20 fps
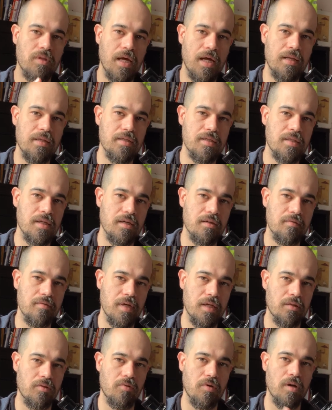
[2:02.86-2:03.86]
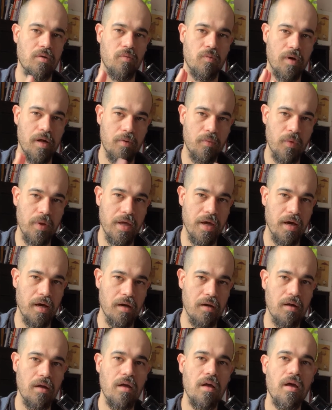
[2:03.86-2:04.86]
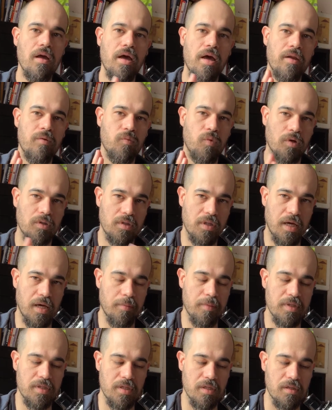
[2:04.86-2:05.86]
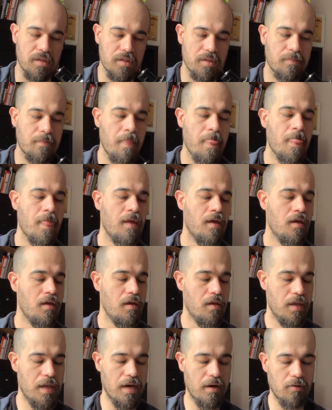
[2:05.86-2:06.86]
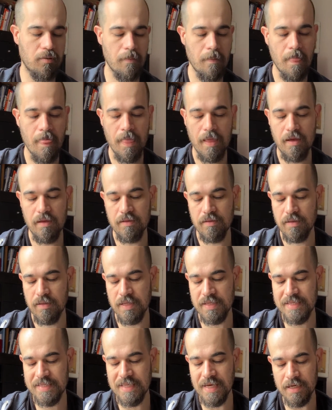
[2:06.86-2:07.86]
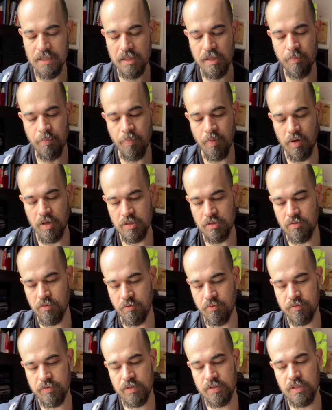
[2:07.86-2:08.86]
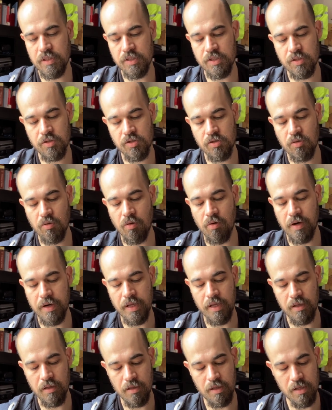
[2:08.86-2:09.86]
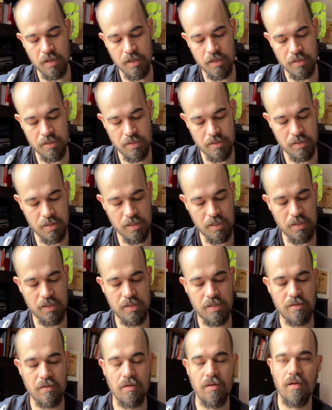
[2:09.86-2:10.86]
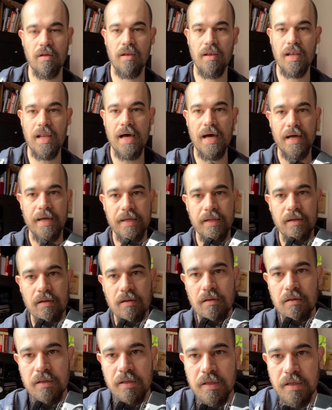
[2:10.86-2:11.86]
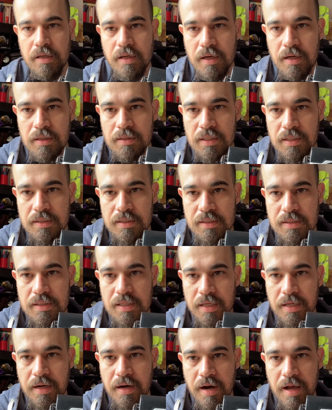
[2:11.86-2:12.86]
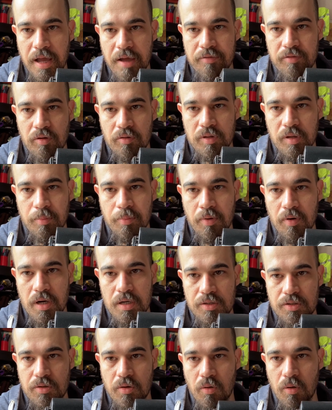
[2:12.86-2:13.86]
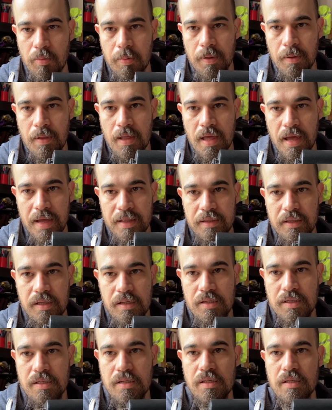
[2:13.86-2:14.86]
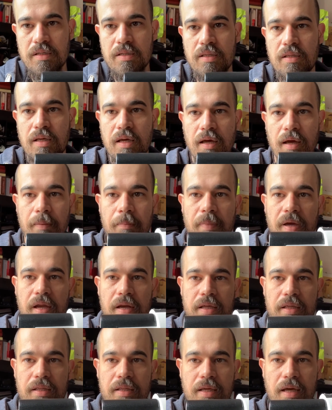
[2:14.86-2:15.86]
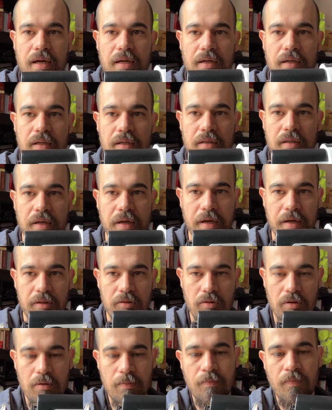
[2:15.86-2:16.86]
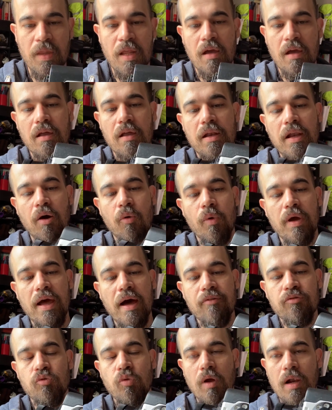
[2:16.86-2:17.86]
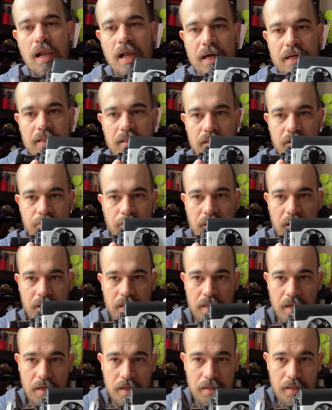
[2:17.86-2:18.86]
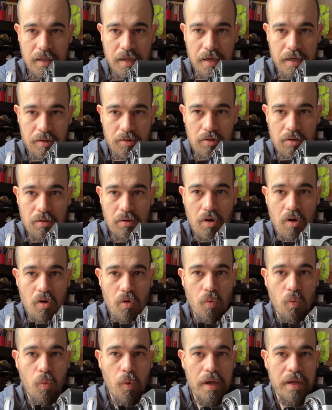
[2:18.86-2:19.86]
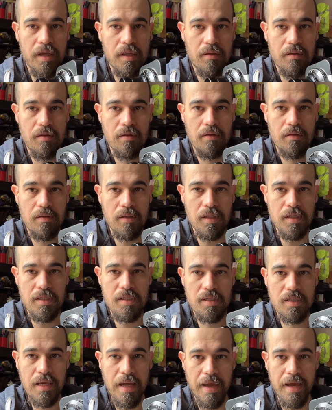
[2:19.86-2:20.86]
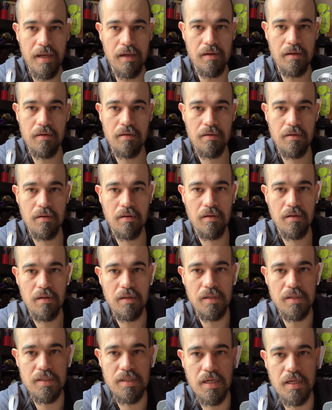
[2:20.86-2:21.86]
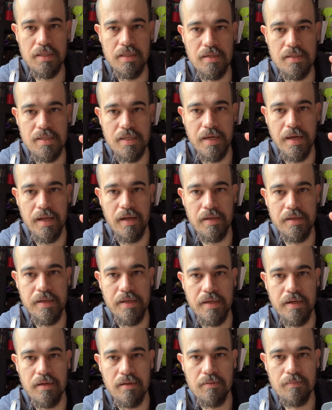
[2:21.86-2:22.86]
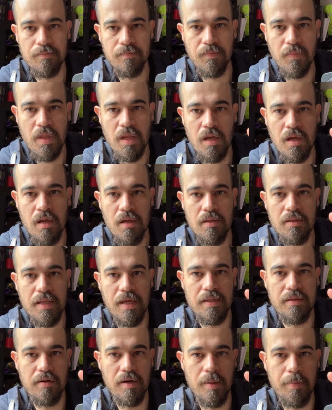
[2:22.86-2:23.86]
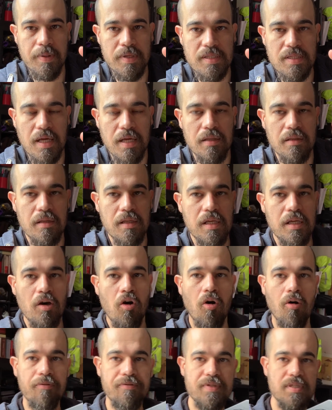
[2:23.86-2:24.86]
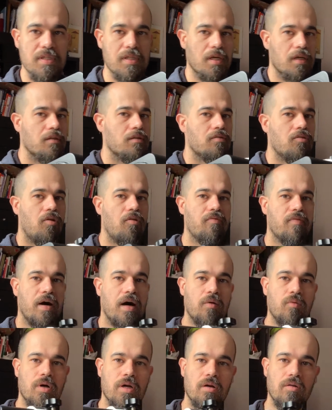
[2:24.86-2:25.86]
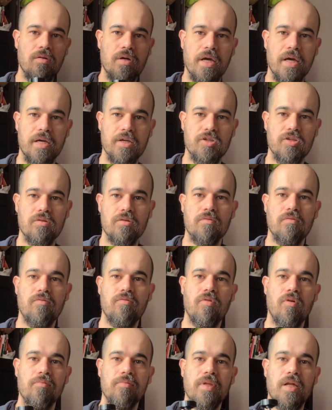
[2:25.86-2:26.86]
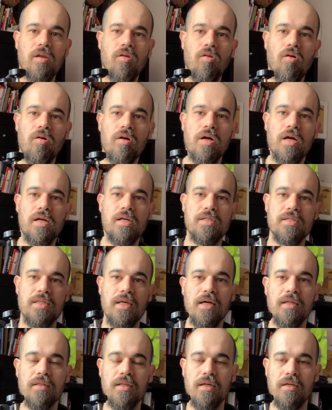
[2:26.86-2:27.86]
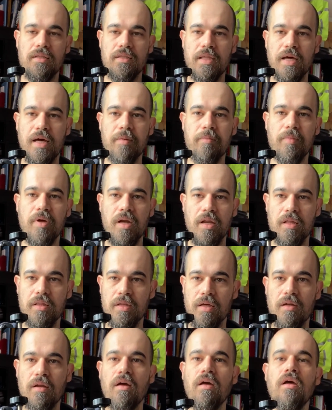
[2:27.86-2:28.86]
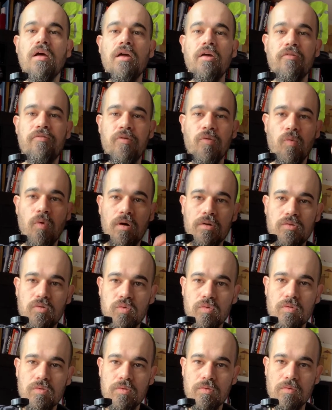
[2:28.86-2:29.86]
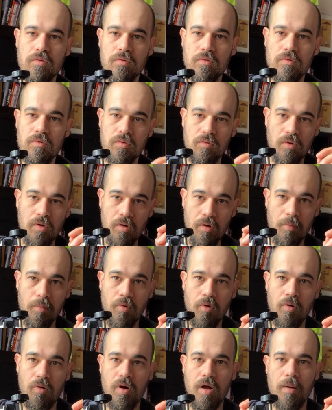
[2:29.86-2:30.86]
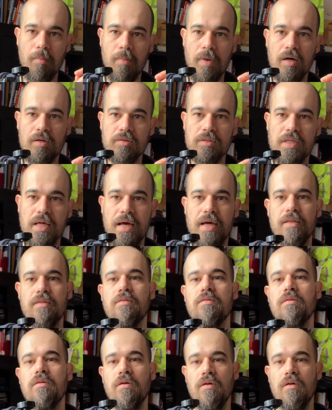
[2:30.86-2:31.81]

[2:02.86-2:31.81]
tell the Star Adventurer where we are and what time it is. Now, the starting point of this story is this line here that is engraved on the polar scope, and this is the meridian indicator. Now, we have to align this meridian indicator with this scale, this little scale here, that represent the offset of our location from the local standard time meridian. If you want to know more about that,